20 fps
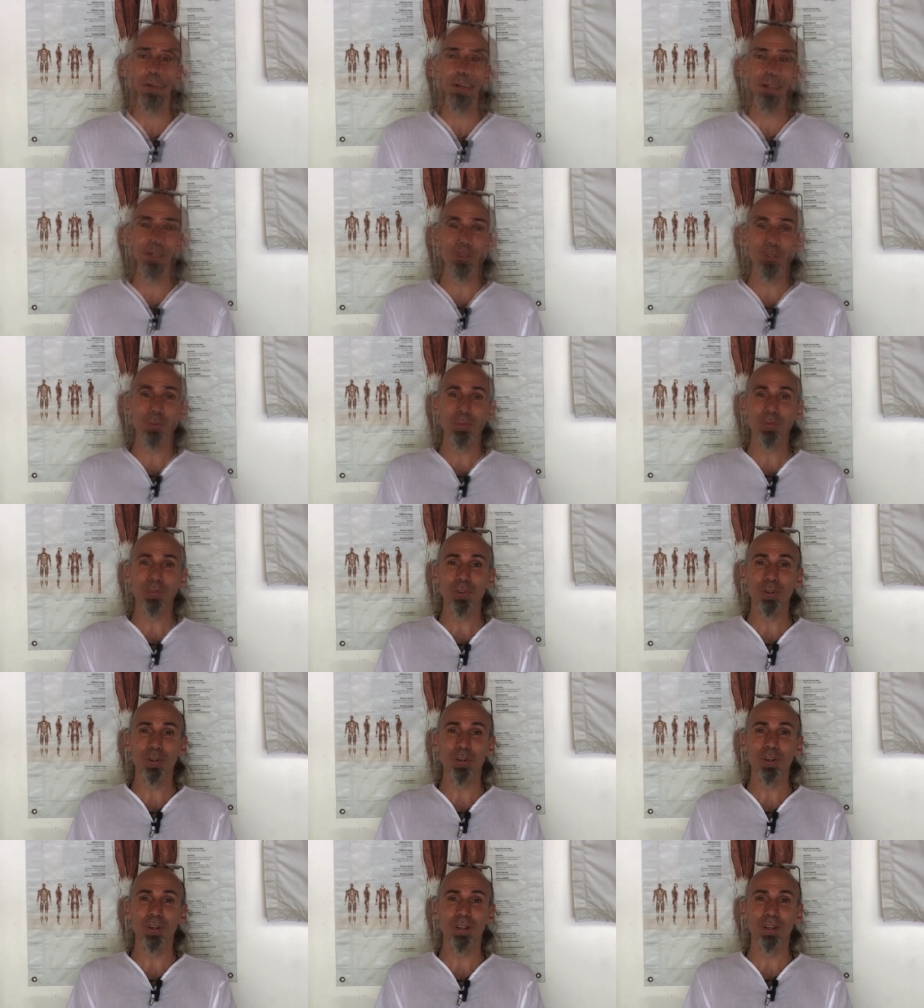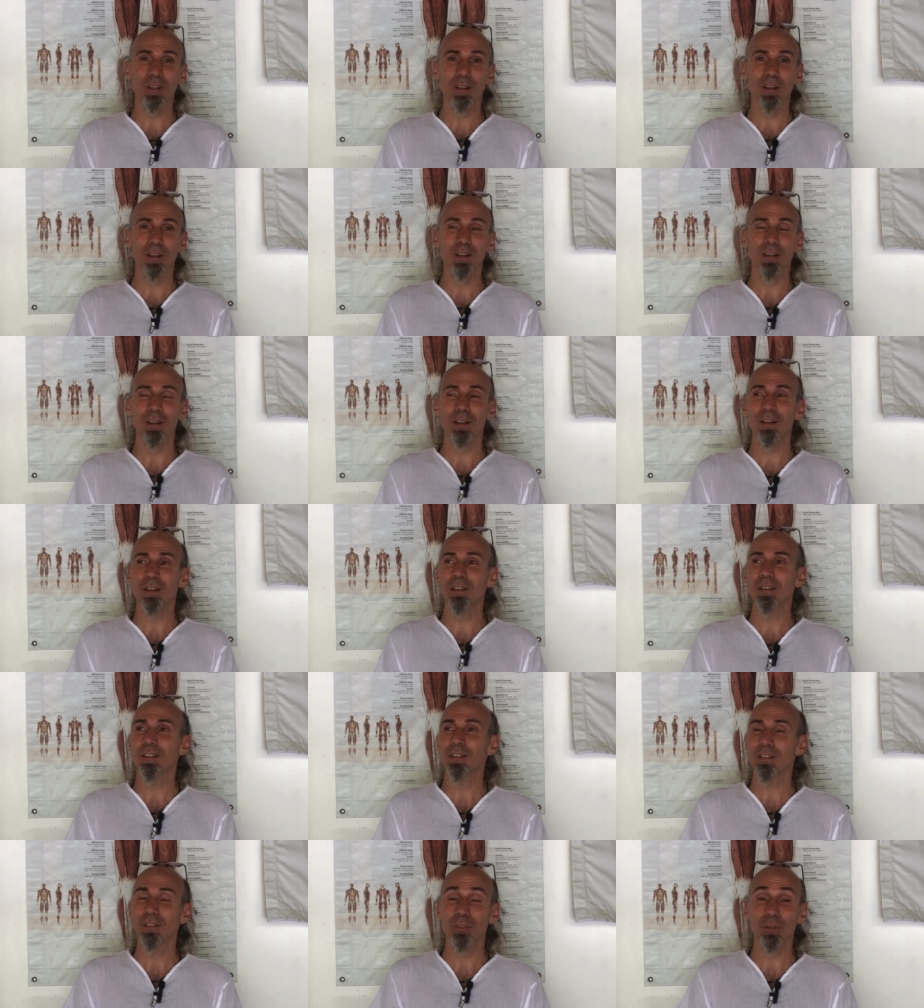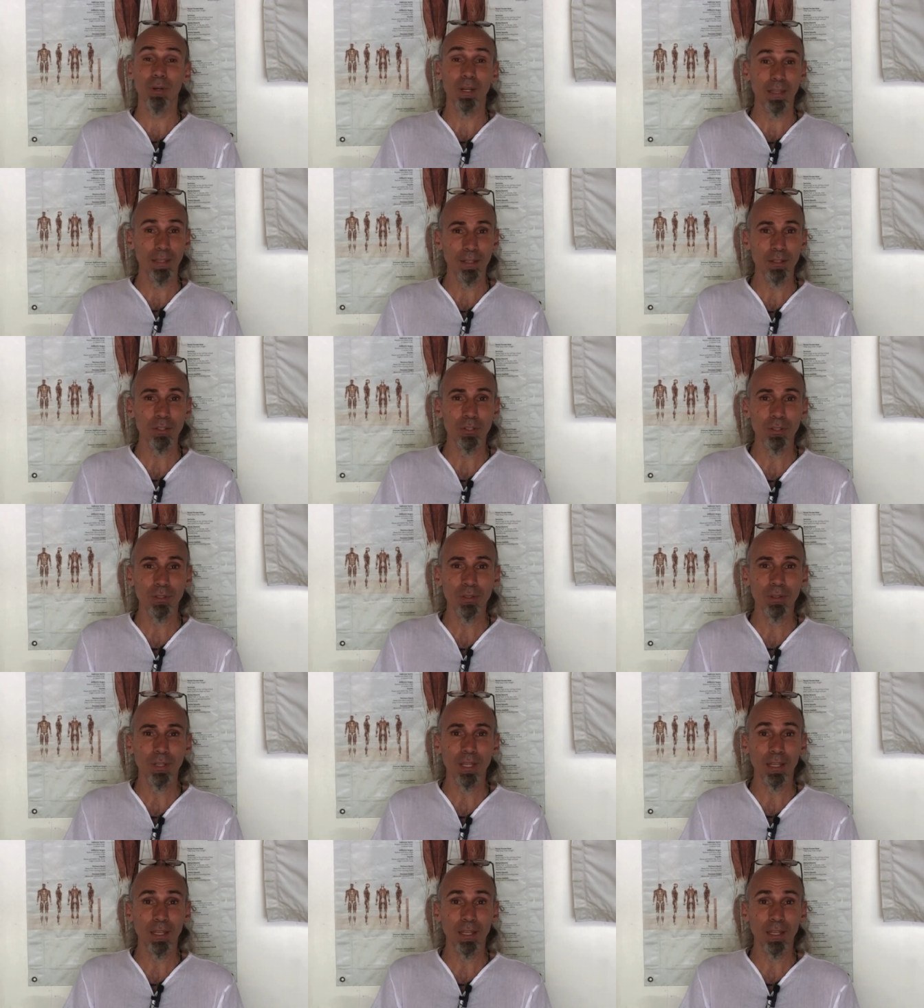Thank you for uh, your attention.